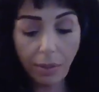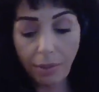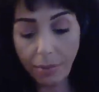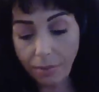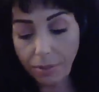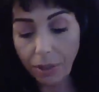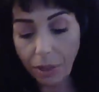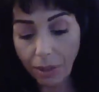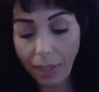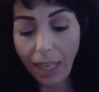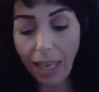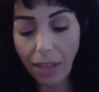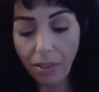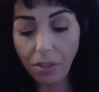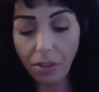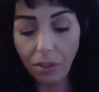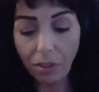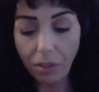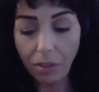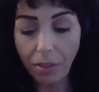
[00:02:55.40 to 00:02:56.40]
The
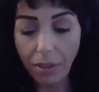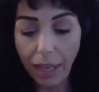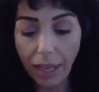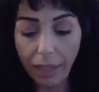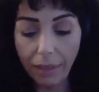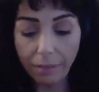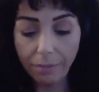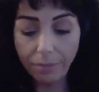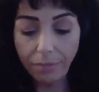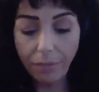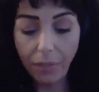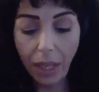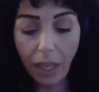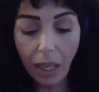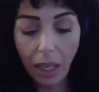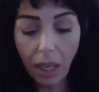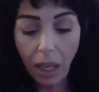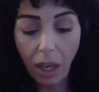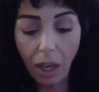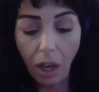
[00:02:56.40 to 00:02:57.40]
ethical thing.
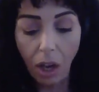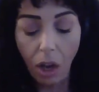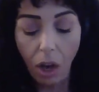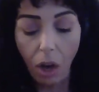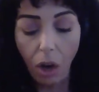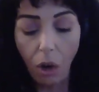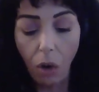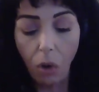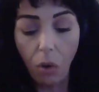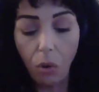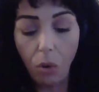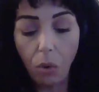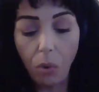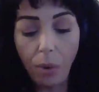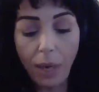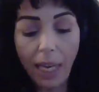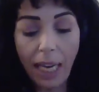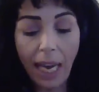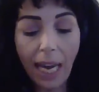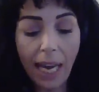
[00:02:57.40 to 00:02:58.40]

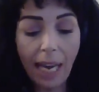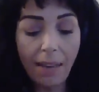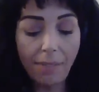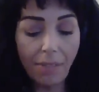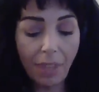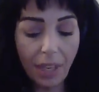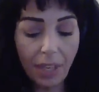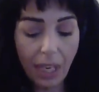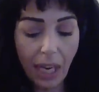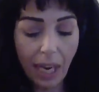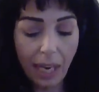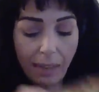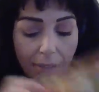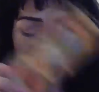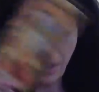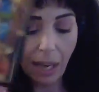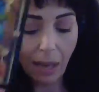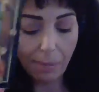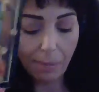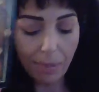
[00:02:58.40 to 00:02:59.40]
We have the Nine of
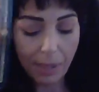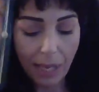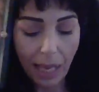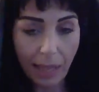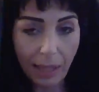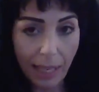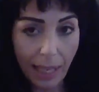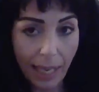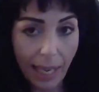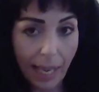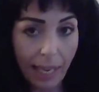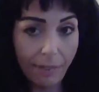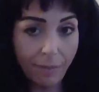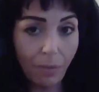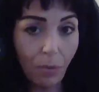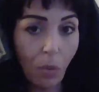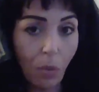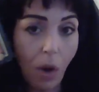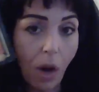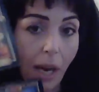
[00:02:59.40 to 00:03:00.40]
Cups and the Eight
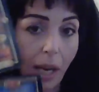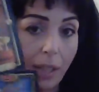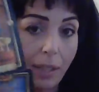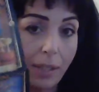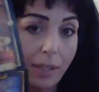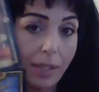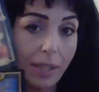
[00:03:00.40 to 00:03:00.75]
of Wands.